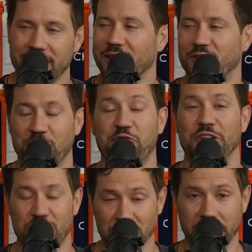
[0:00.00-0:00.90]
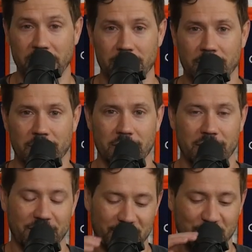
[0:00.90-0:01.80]
is officially
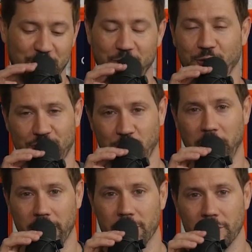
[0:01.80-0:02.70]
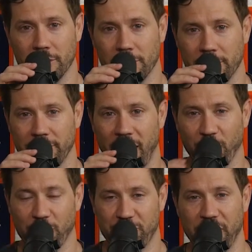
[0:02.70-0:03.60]
in full swing now
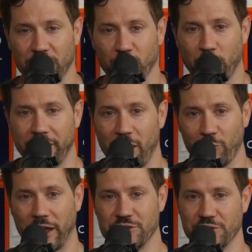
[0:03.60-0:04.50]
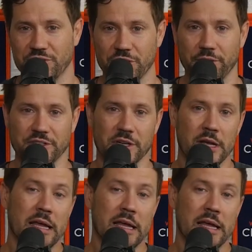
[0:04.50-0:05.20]
that we failed to win that Rangers series.